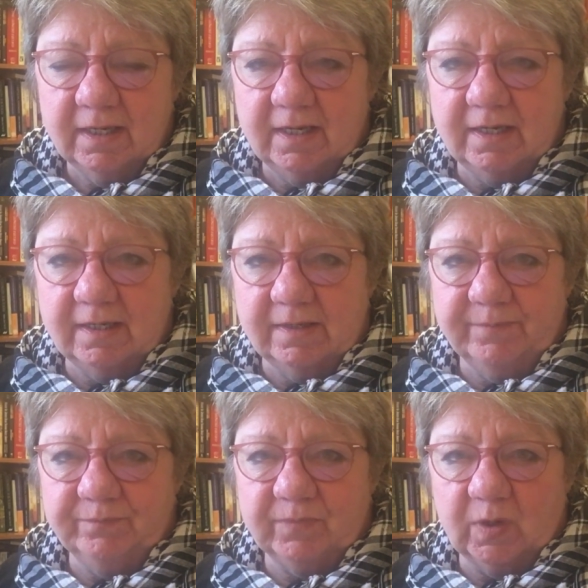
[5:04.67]

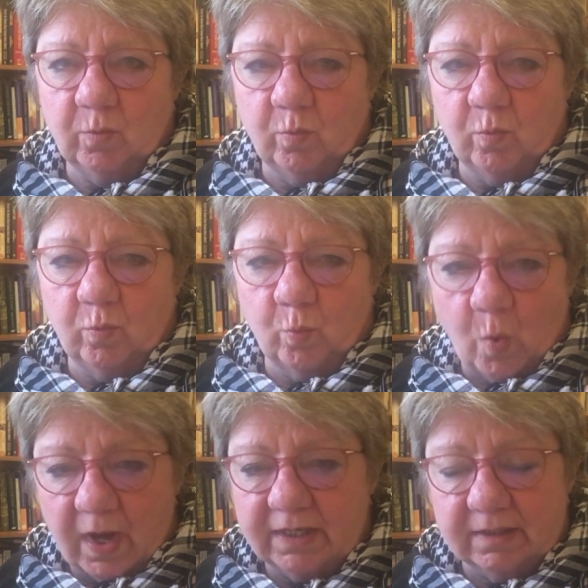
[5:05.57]
um,
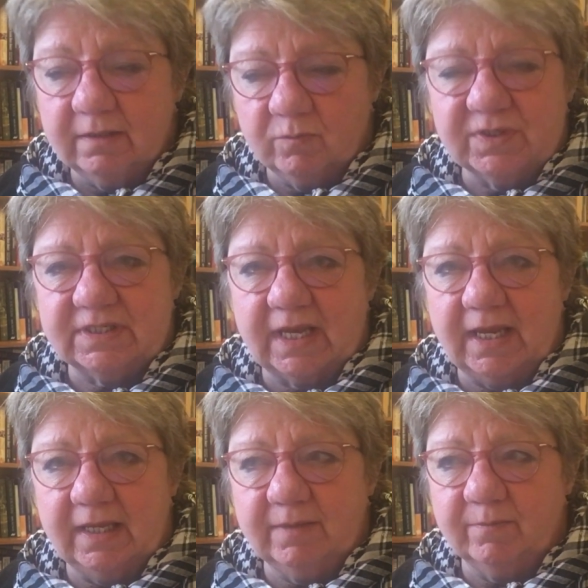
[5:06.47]
one was
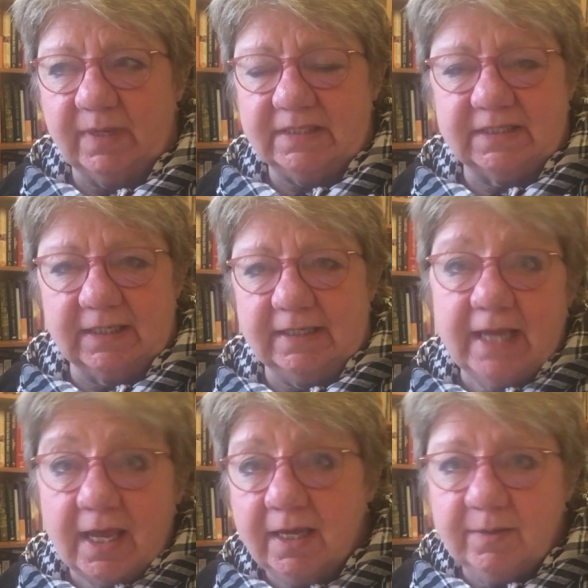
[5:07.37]
saying basically,
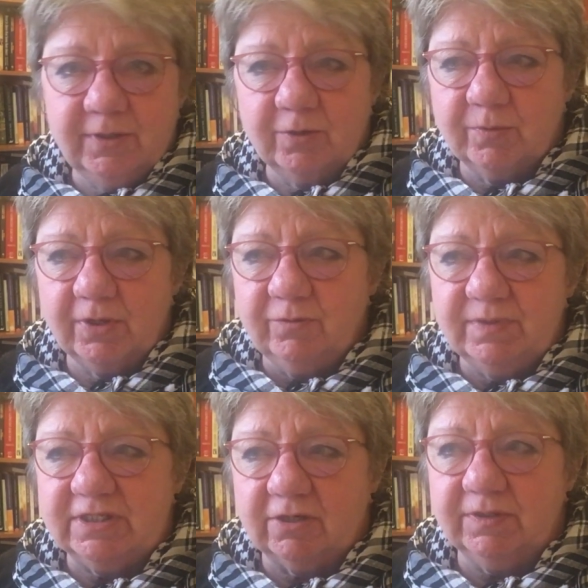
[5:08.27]
yay, we're going to
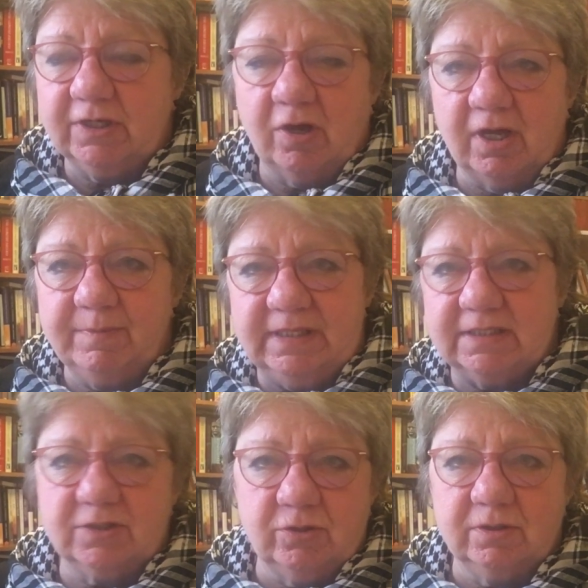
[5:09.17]
restart the economy. This
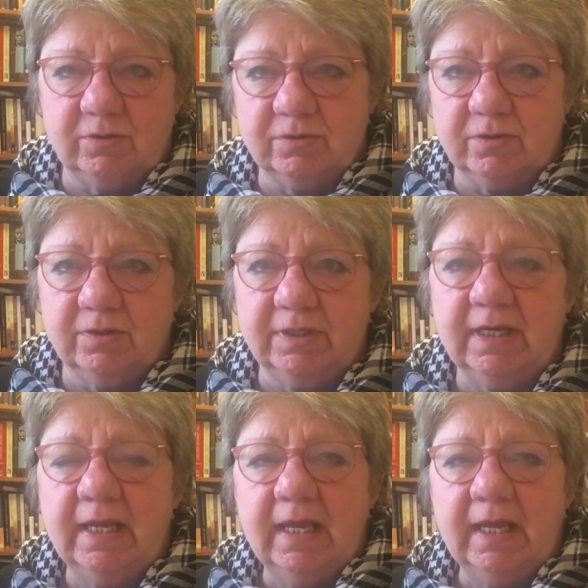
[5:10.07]
is good, good, good.